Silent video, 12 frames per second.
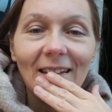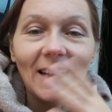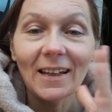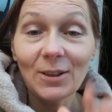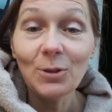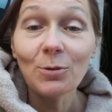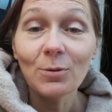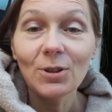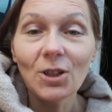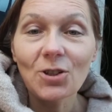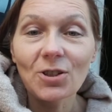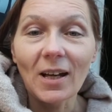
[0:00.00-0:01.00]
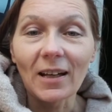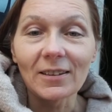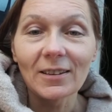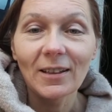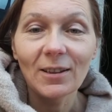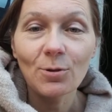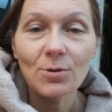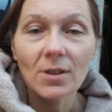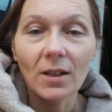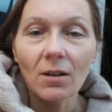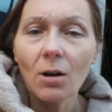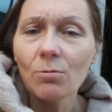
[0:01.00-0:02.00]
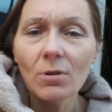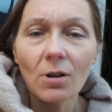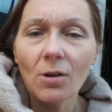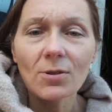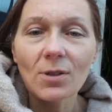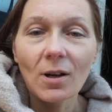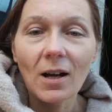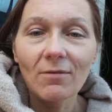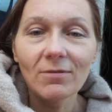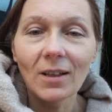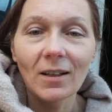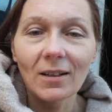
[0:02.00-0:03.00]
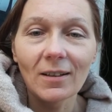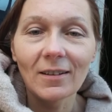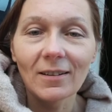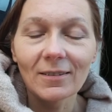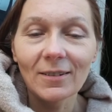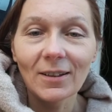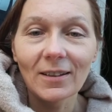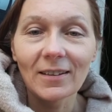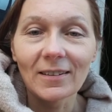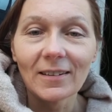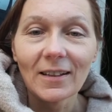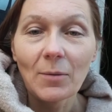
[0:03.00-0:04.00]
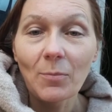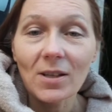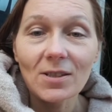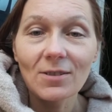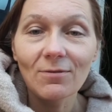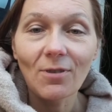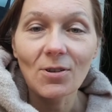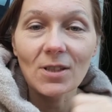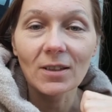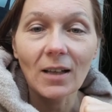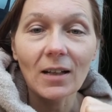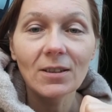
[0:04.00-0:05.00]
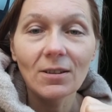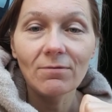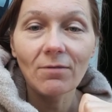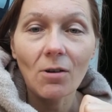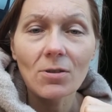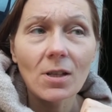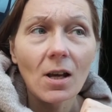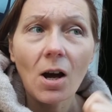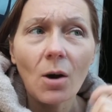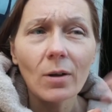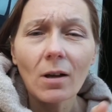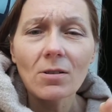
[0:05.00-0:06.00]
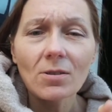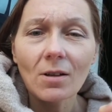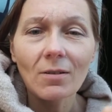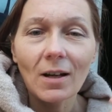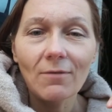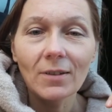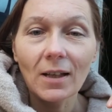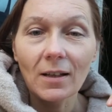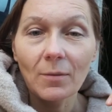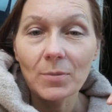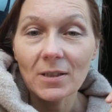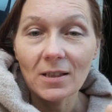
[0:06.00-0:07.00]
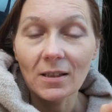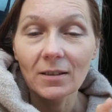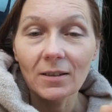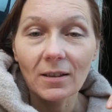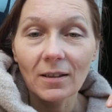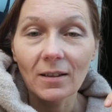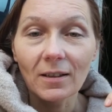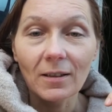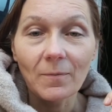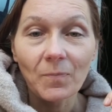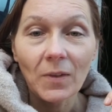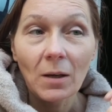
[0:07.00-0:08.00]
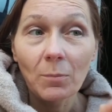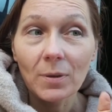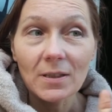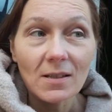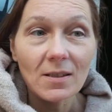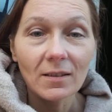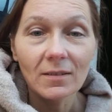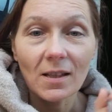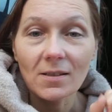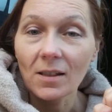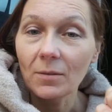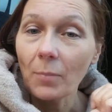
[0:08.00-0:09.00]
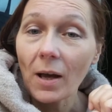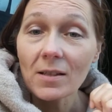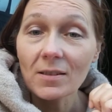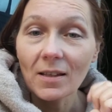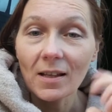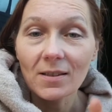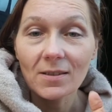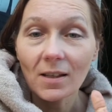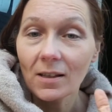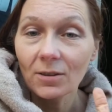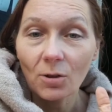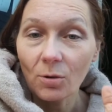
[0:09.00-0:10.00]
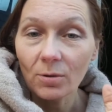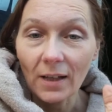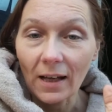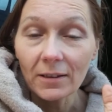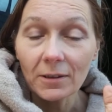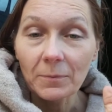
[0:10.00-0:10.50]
And you teach that, and you say, oh, we also have the passive voice and active voice. We also have the present tense and past tense and all that.